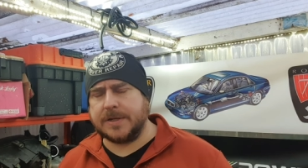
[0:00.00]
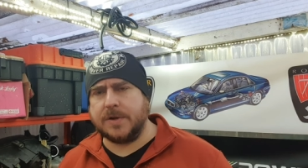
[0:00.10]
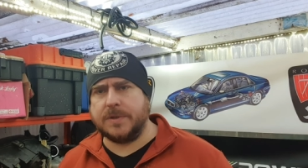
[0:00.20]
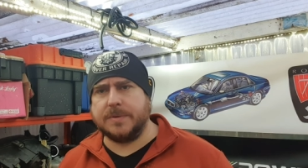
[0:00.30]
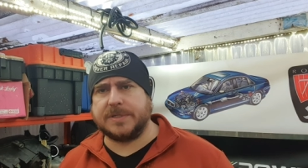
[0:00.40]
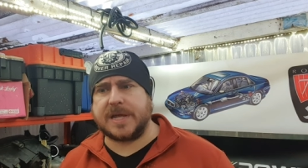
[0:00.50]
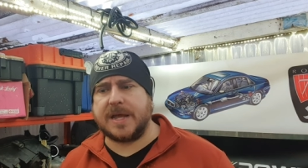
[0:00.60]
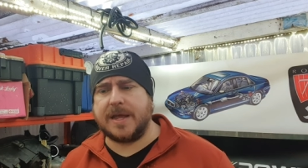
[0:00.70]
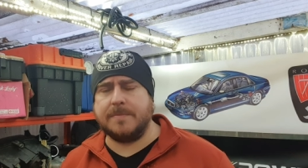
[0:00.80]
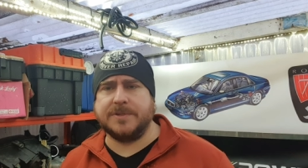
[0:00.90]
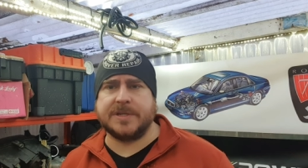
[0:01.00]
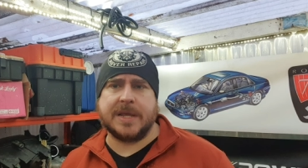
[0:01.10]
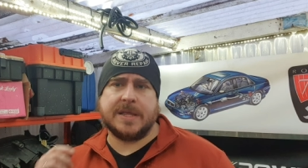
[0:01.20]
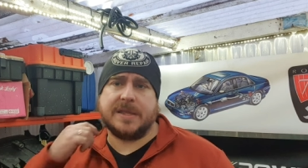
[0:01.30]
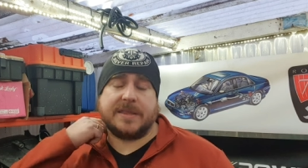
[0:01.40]
You know, there was times
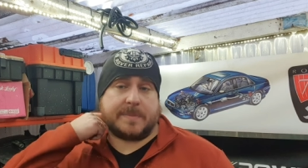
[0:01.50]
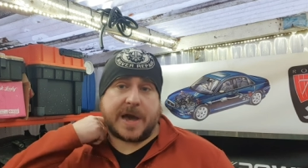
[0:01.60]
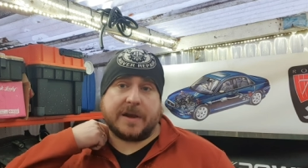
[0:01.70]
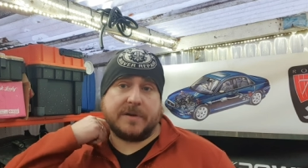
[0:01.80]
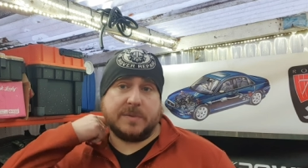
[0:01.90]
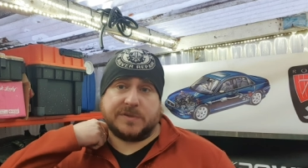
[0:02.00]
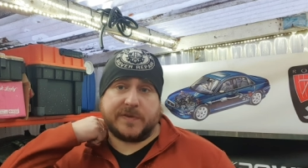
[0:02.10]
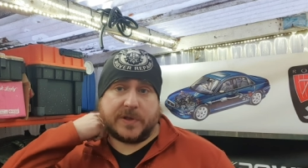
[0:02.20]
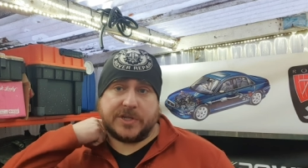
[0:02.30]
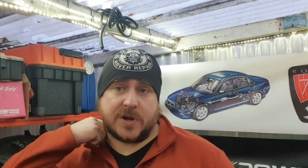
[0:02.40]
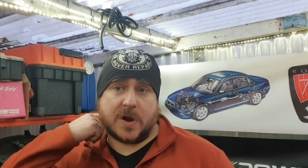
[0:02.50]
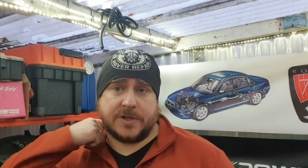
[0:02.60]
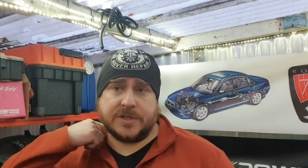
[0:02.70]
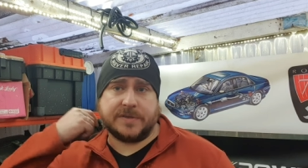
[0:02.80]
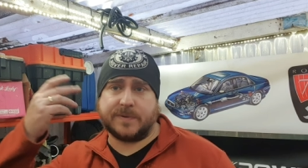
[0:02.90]
that the battery was fully
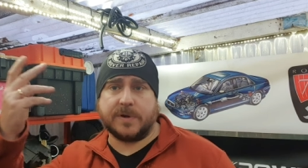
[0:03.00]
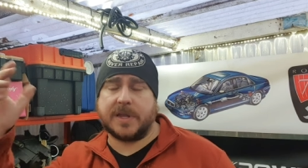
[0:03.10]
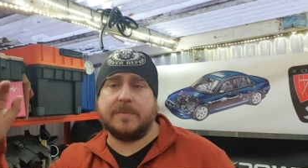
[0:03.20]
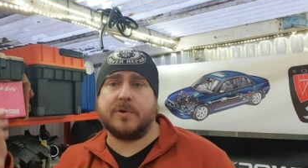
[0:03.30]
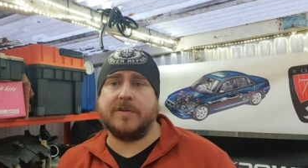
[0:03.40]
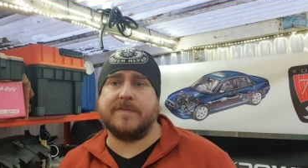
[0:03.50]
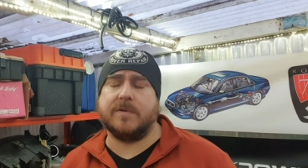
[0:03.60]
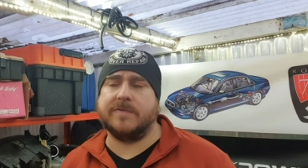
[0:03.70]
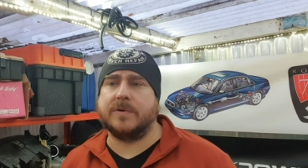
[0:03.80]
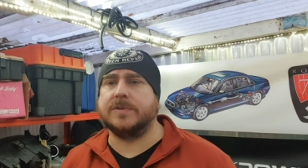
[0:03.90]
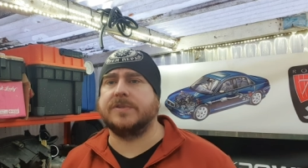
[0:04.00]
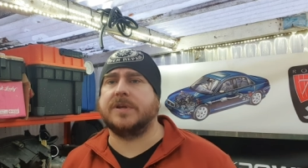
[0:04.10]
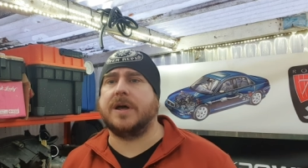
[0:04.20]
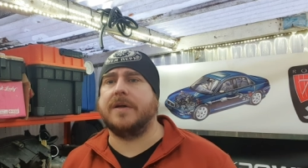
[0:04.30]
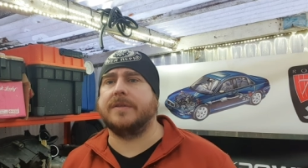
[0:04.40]
charged into 14.4 volts
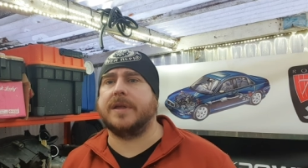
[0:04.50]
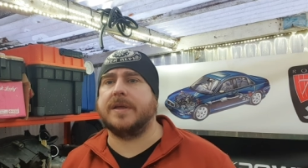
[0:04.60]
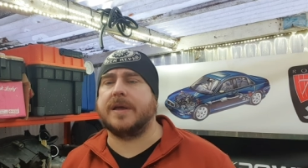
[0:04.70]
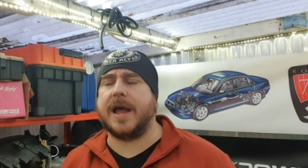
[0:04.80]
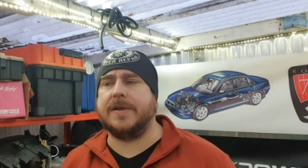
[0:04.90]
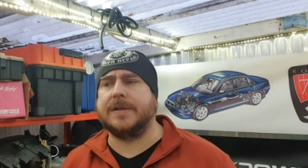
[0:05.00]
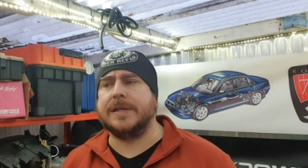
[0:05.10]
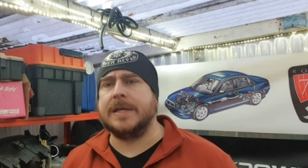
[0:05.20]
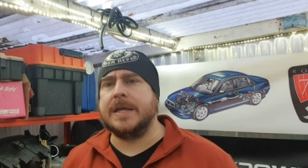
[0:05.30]
at uh, idle.